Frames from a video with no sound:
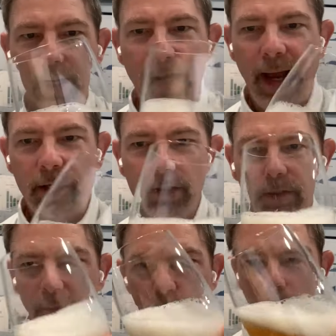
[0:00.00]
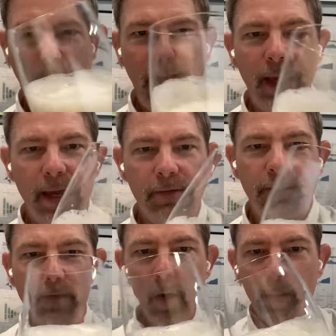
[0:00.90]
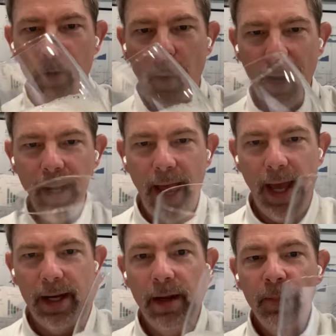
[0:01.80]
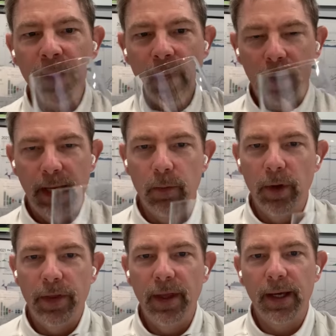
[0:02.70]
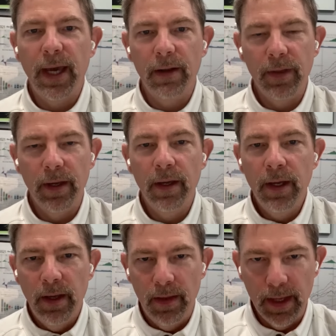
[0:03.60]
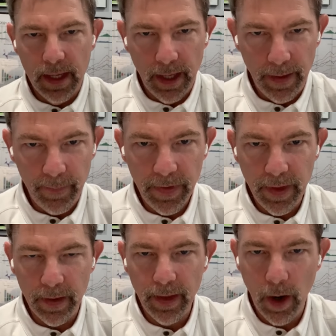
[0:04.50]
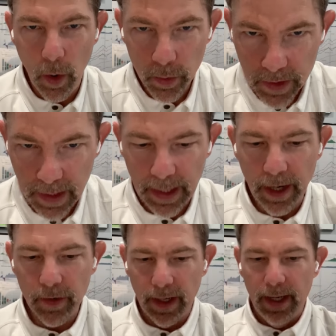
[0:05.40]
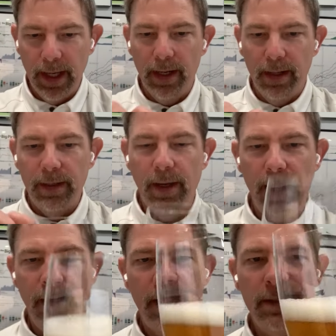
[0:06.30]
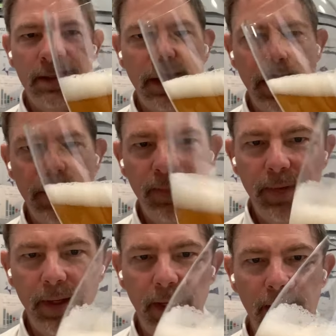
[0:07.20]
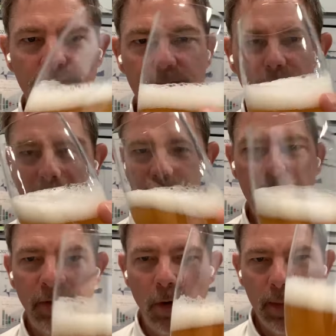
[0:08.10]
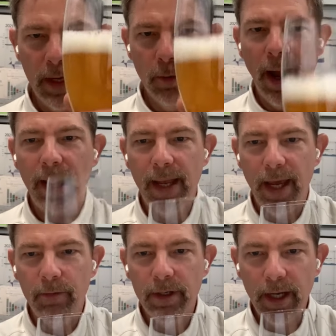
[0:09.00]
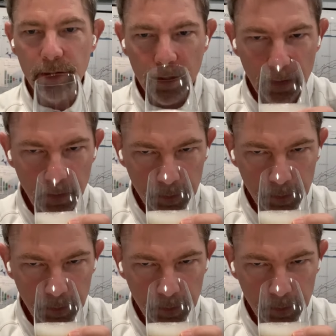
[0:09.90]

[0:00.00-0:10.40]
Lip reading: nice rocky foamy white head, again with kind of the oats in there. You're going to get a nice nice foamy rocky head retention.